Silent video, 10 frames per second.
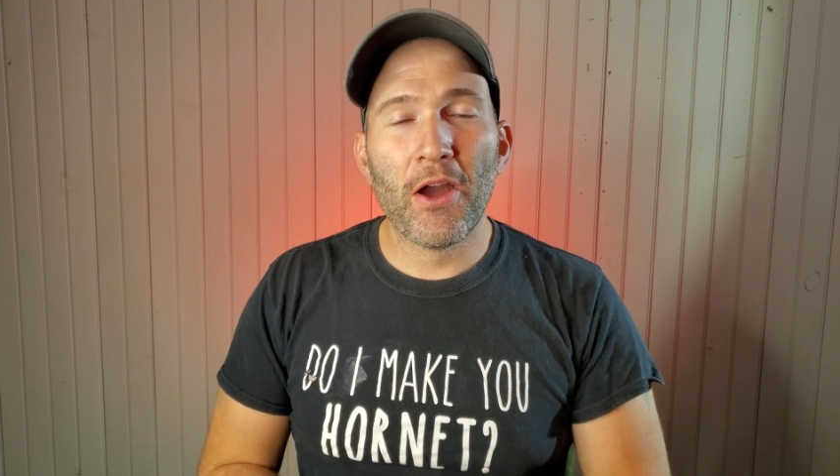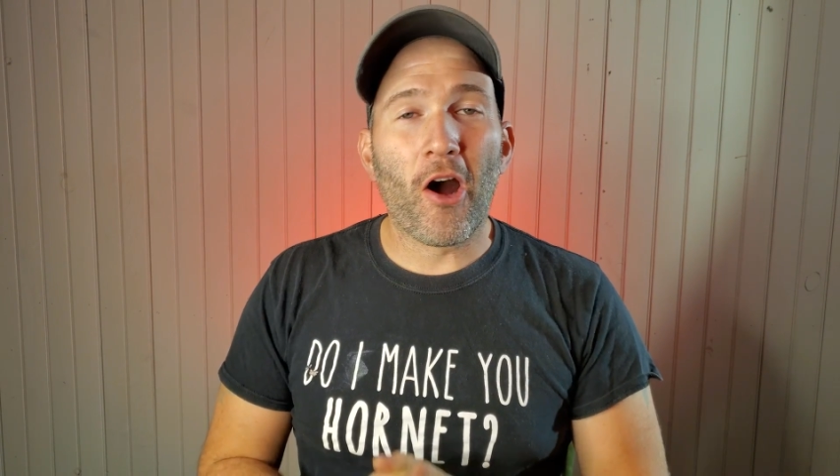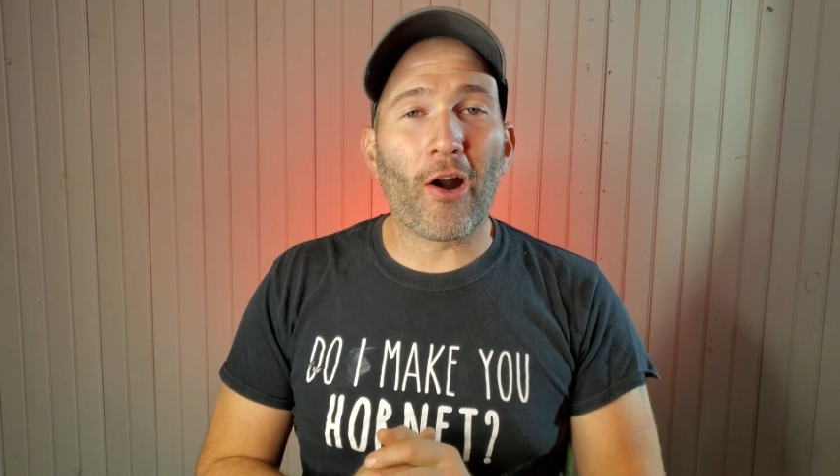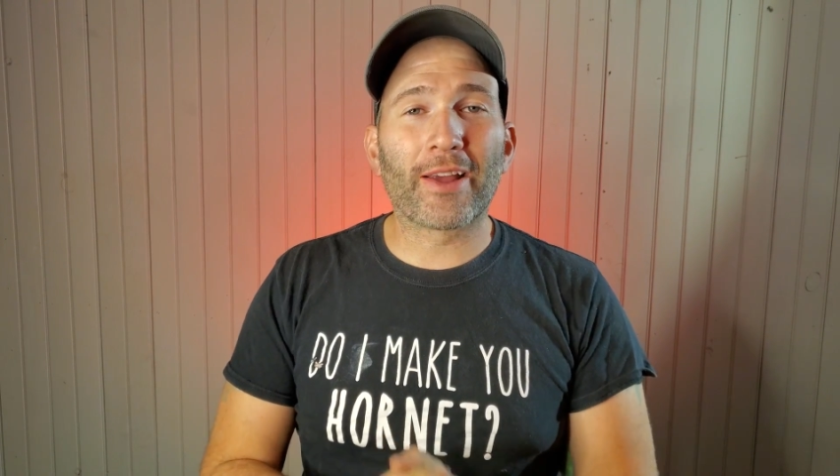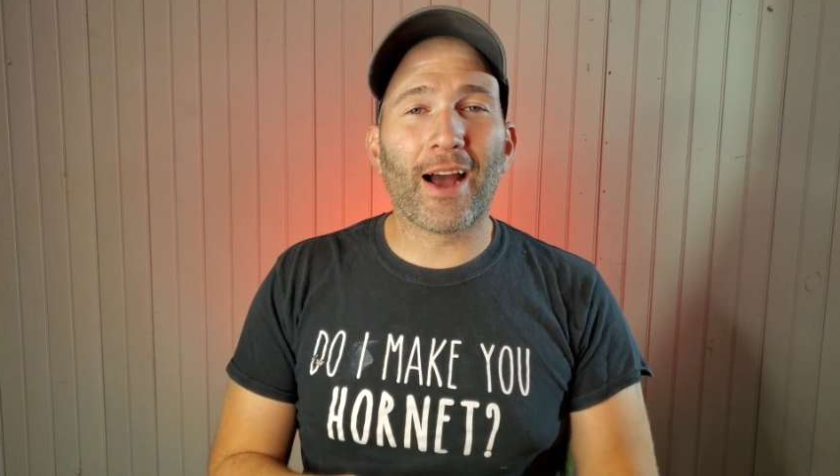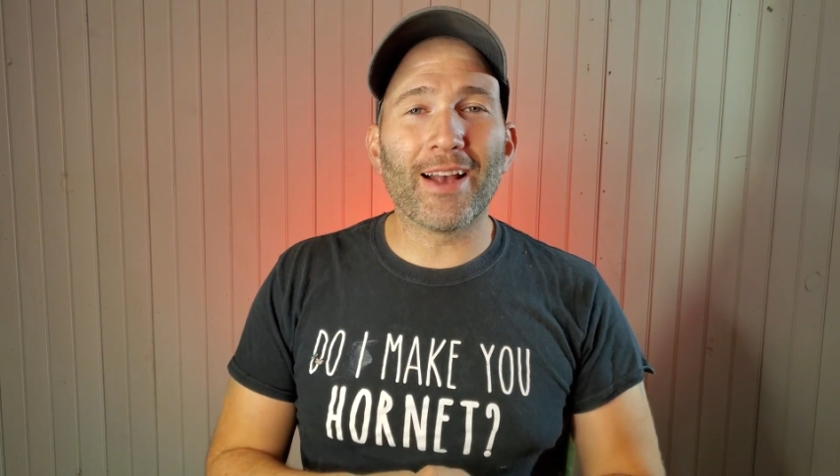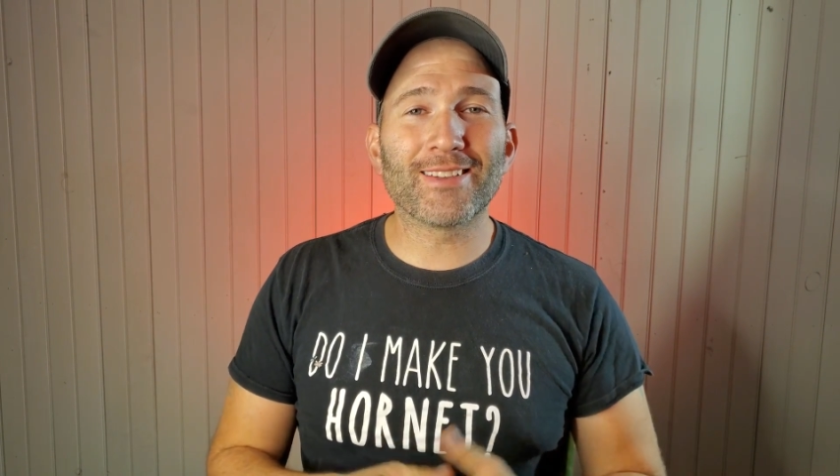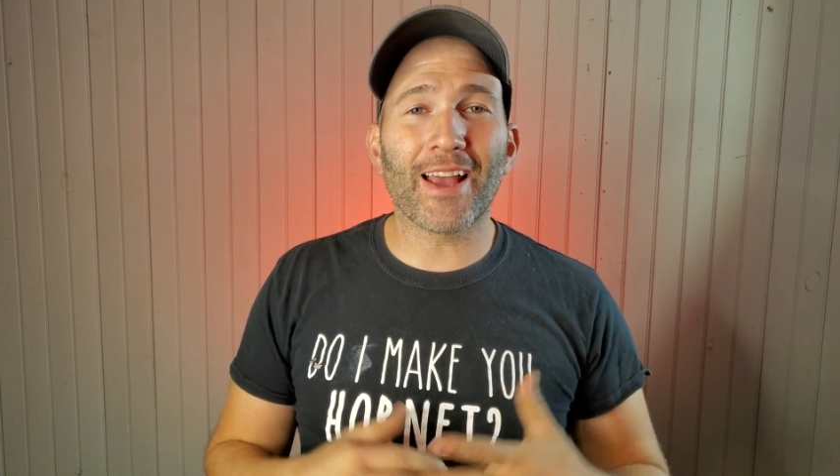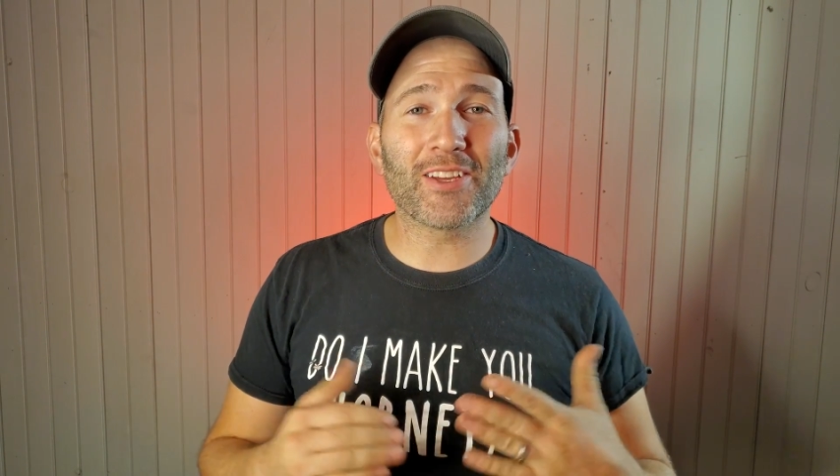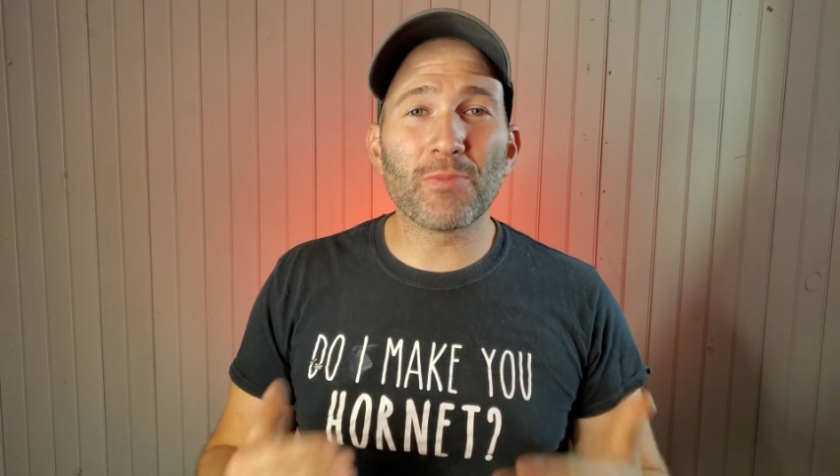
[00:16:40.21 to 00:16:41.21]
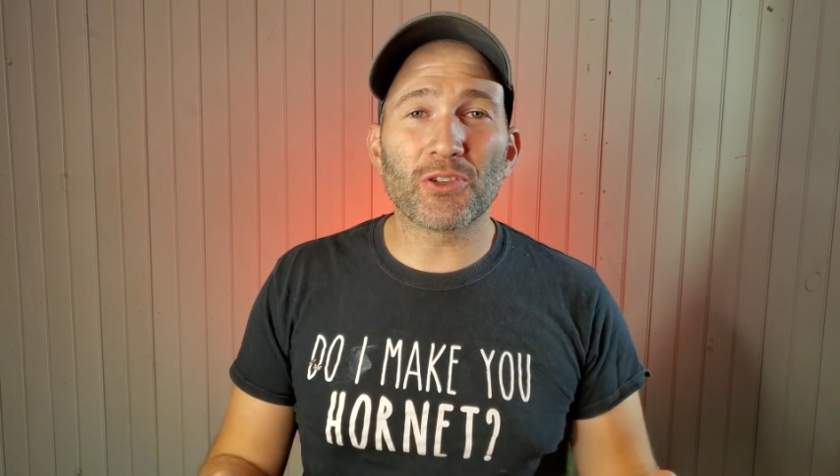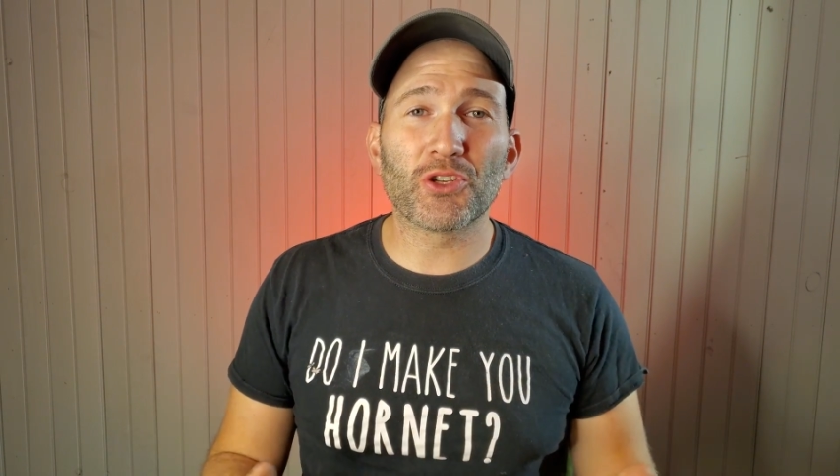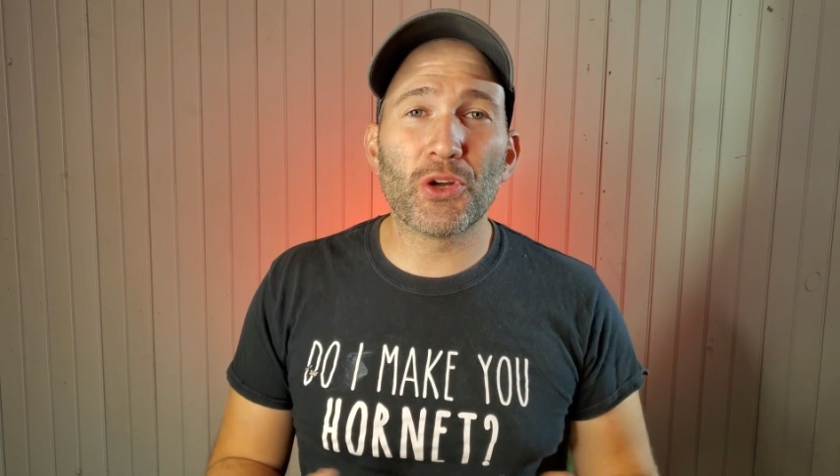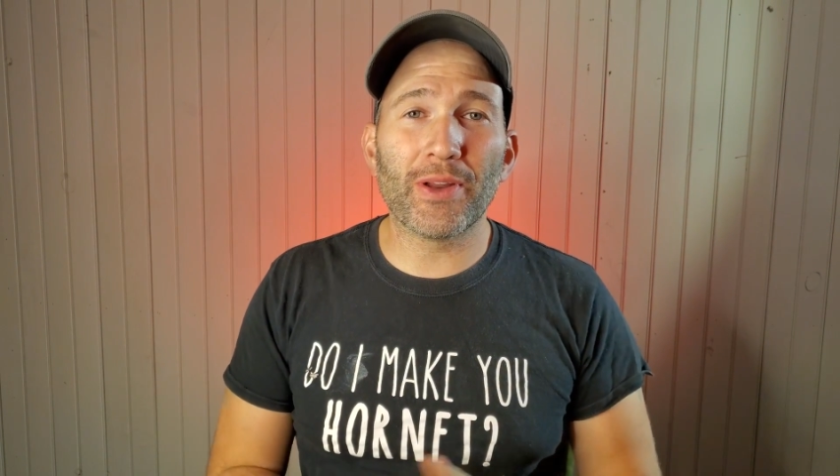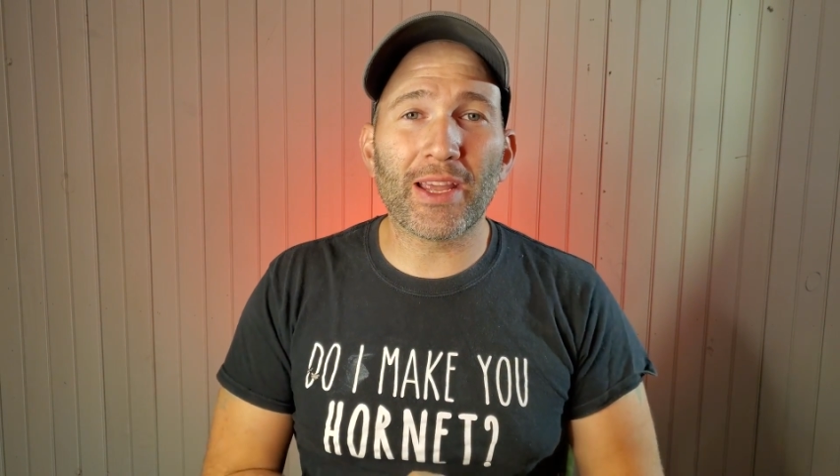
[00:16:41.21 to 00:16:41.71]
Alright guys, thanks so much
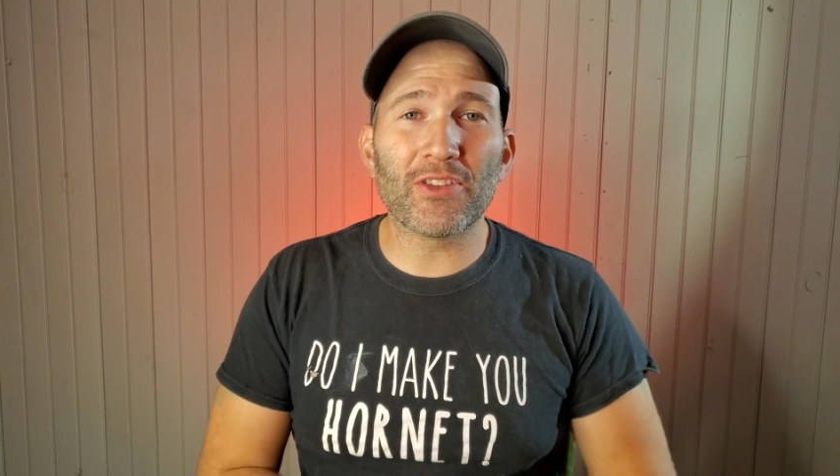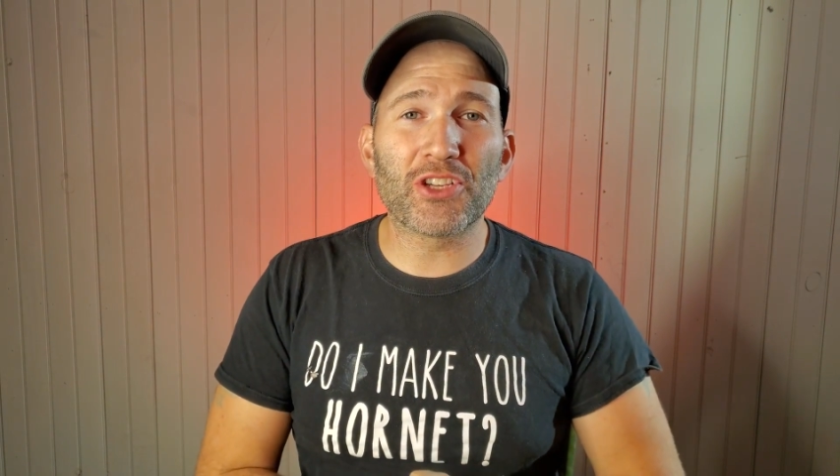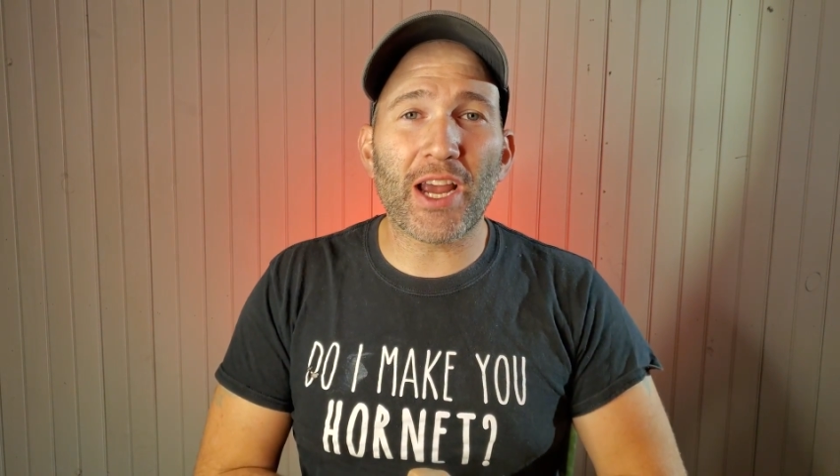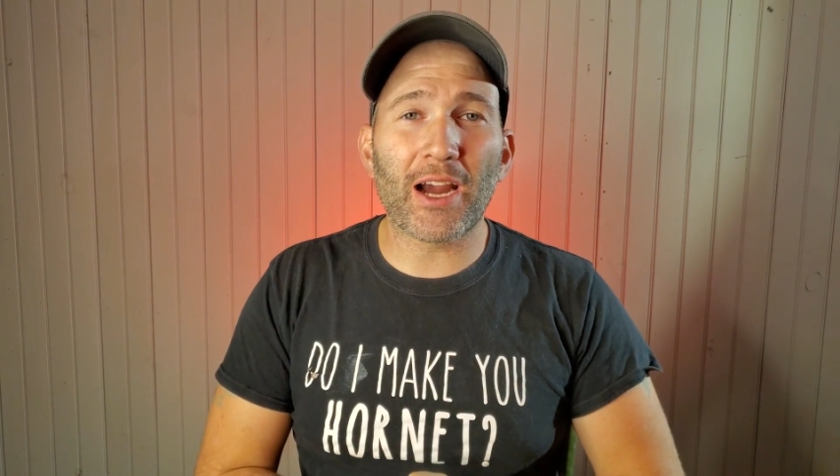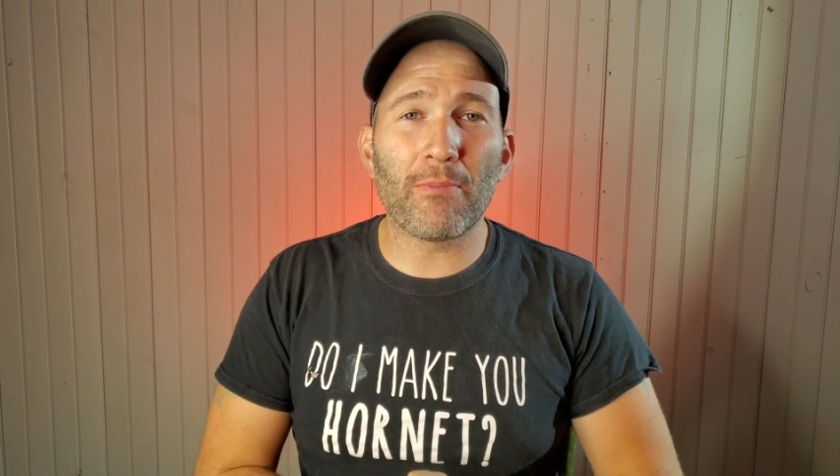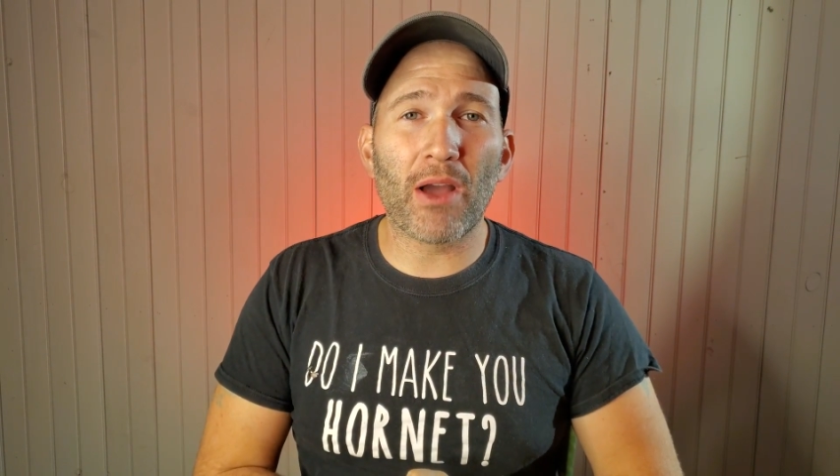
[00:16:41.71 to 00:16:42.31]
for tuning in to check out